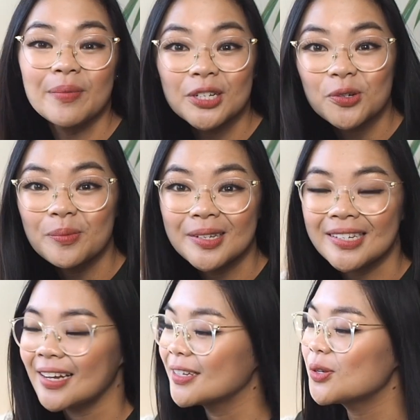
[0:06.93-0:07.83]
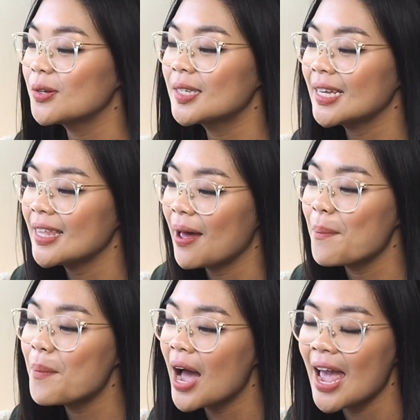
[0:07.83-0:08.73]
much almost done. So you see that
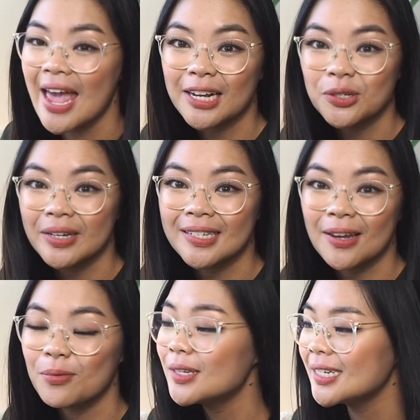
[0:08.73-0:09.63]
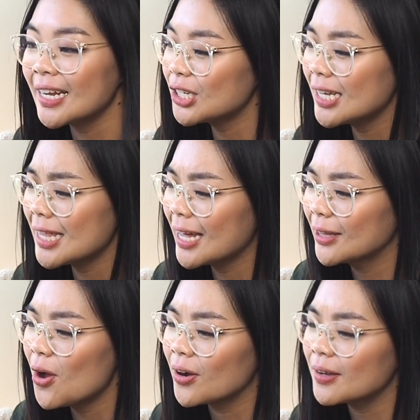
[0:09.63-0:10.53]
my actual essay wasn't actually that
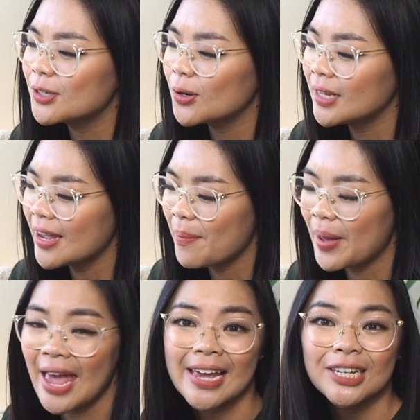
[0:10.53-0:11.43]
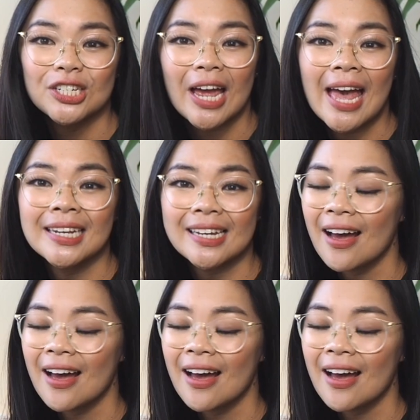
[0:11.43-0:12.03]
long. It was only a page and a